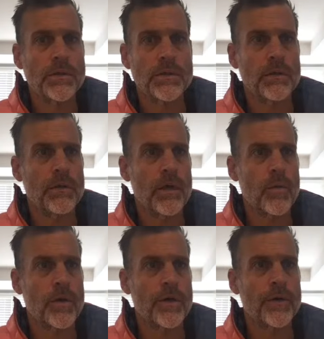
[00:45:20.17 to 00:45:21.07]
So a lot of
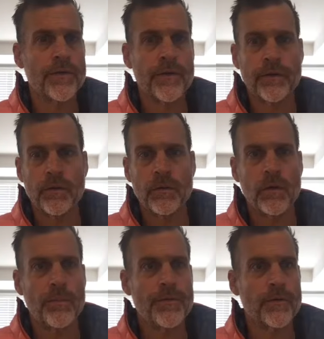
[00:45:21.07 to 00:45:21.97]
work goes
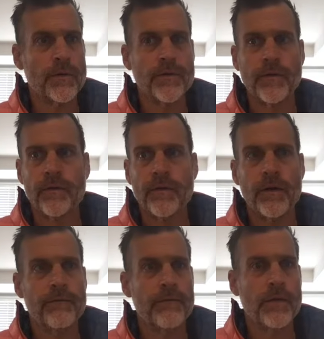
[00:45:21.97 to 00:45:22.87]
into open sourcing stuff,